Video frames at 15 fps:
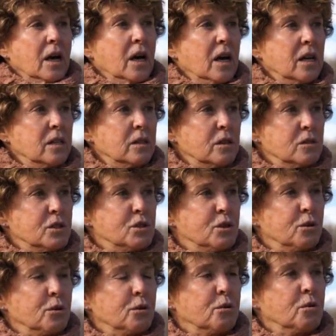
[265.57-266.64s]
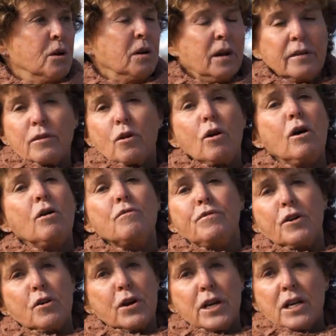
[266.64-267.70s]
The zoo, and they're all
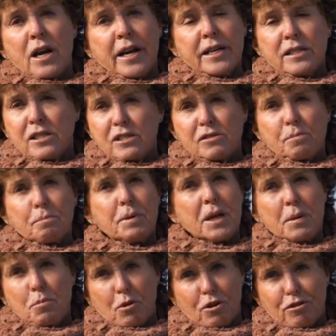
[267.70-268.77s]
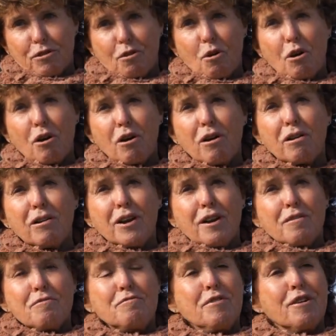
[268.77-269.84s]
very nice people, they're all
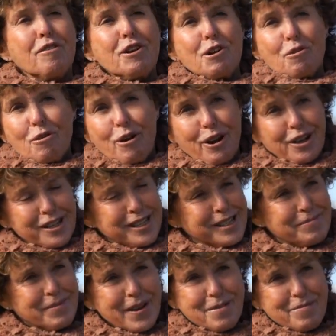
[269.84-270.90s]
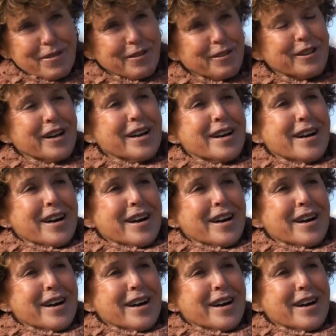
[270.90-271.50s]
very earnest people,